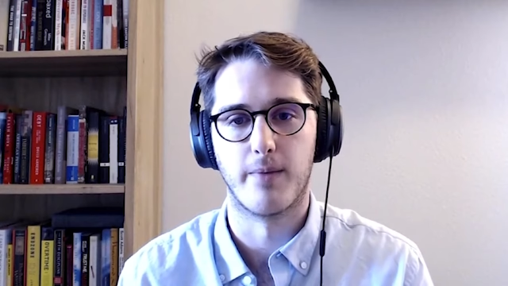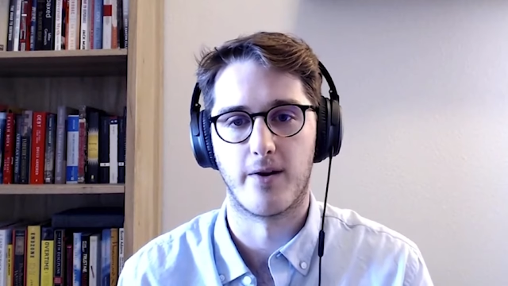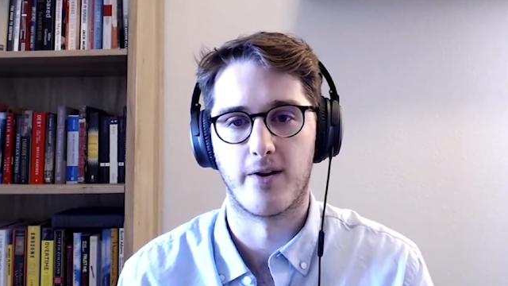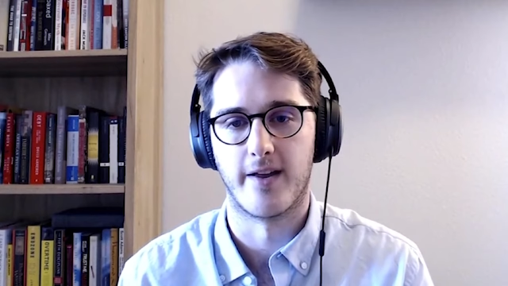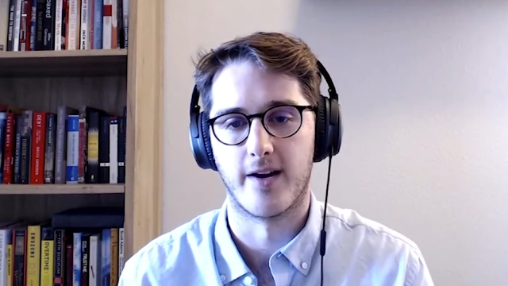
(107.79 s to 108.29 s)
the
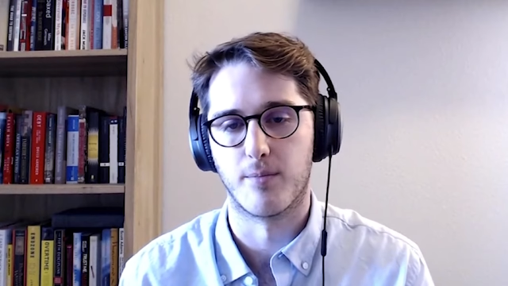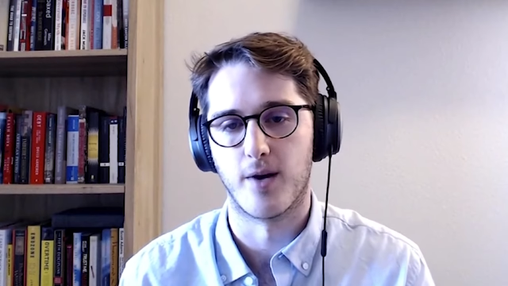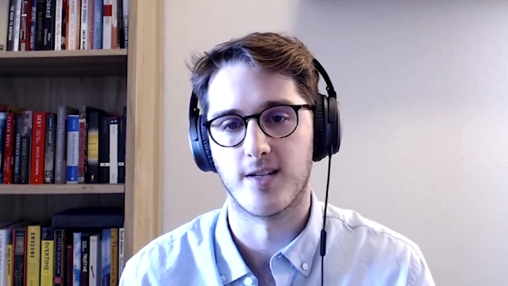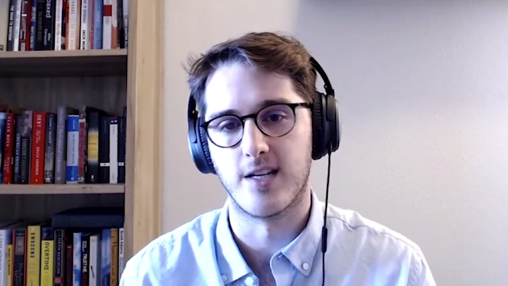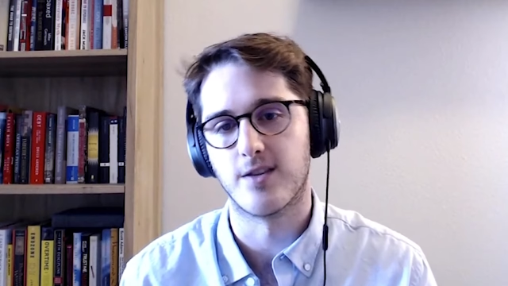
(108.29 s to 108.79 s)
Unbounded
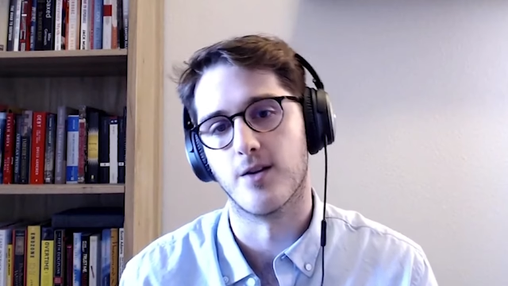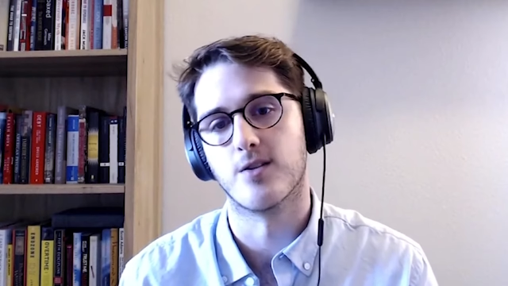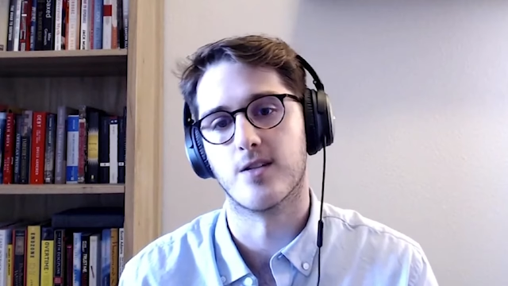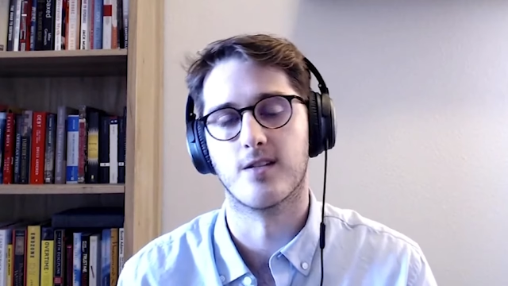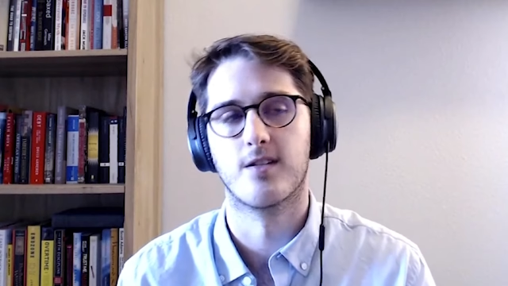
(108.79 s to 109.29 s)
Enterprise
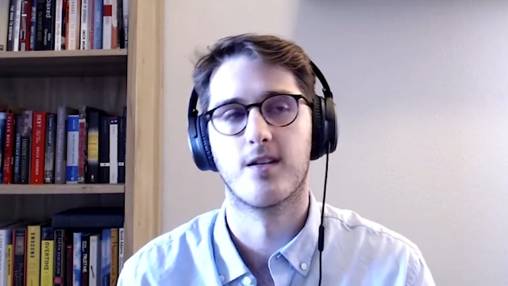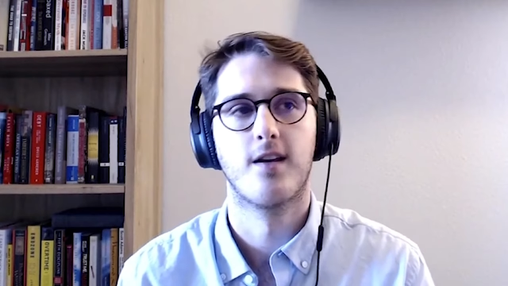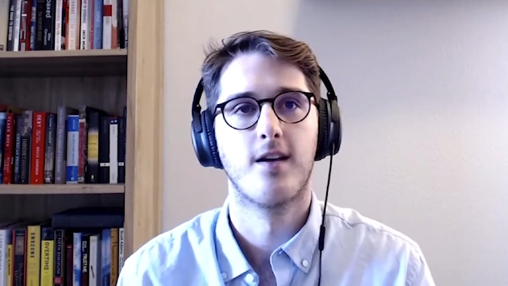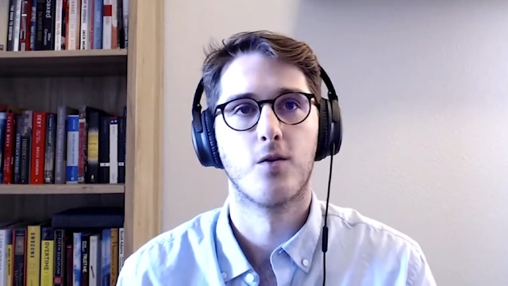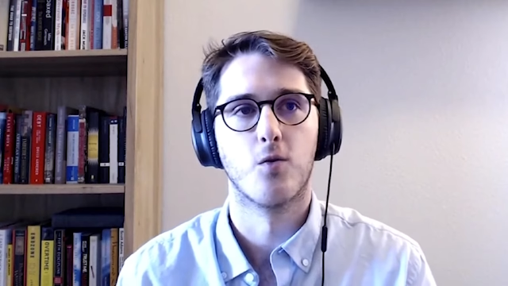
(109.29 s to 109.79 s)
ethos, is
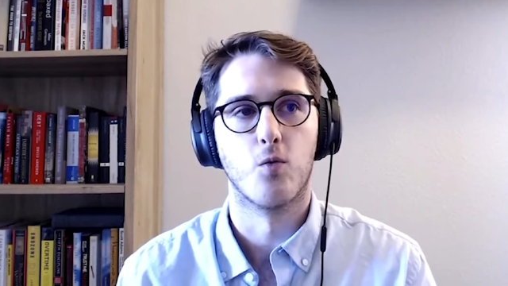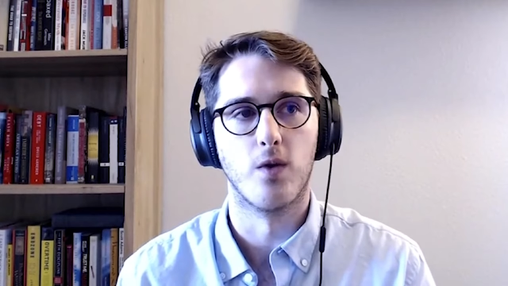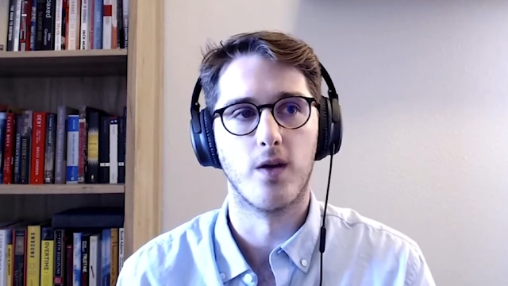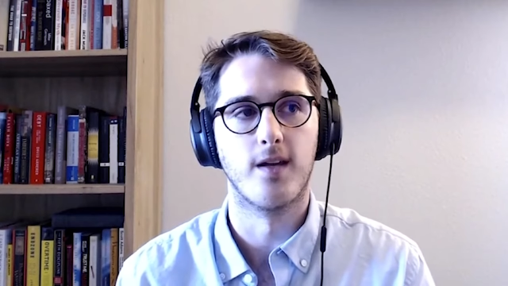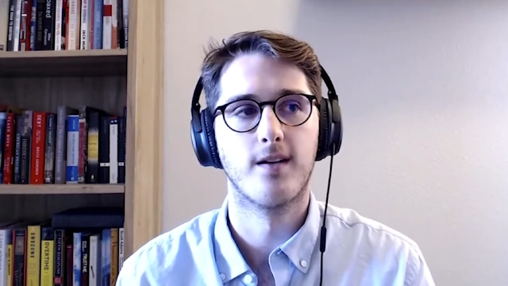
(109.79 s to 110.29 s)

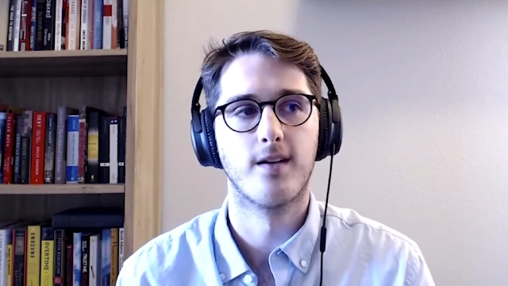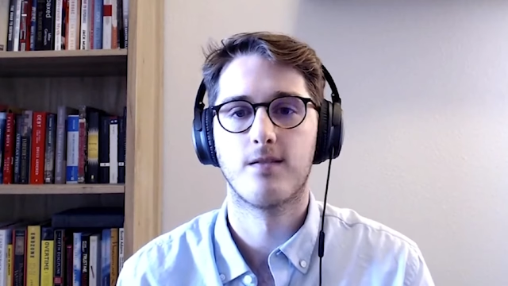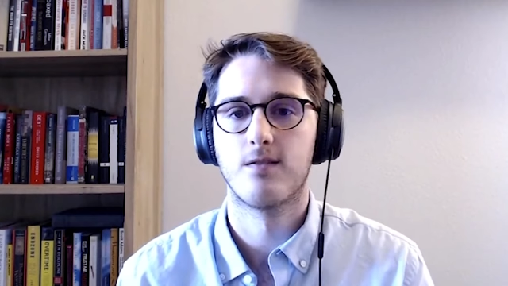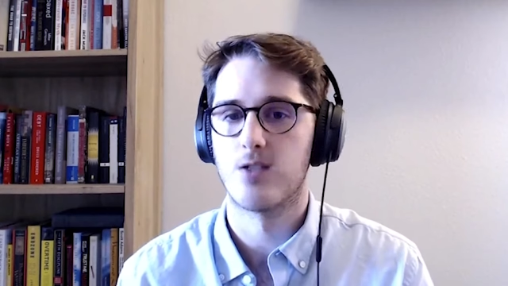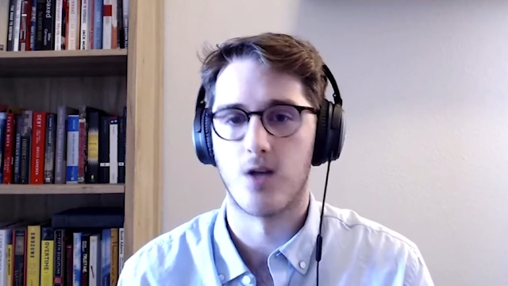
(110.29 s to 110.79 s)
we
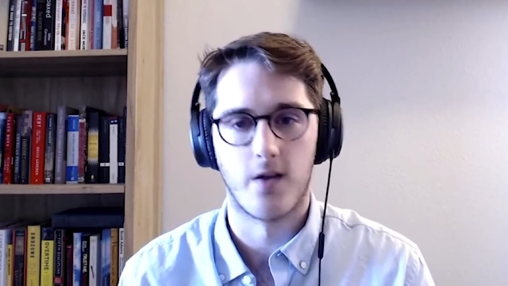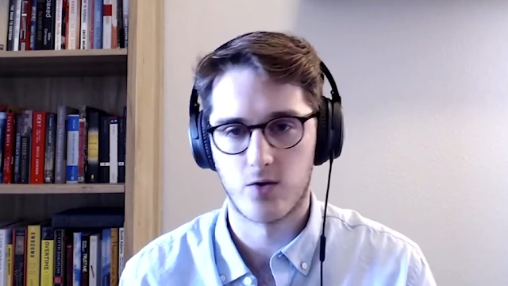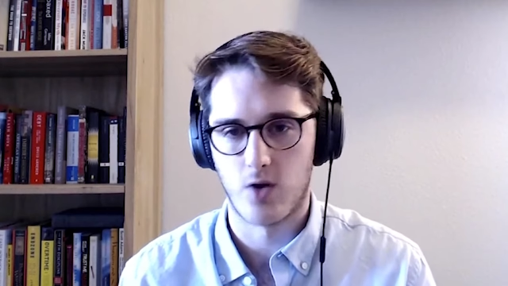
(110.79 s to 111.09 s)
saw this great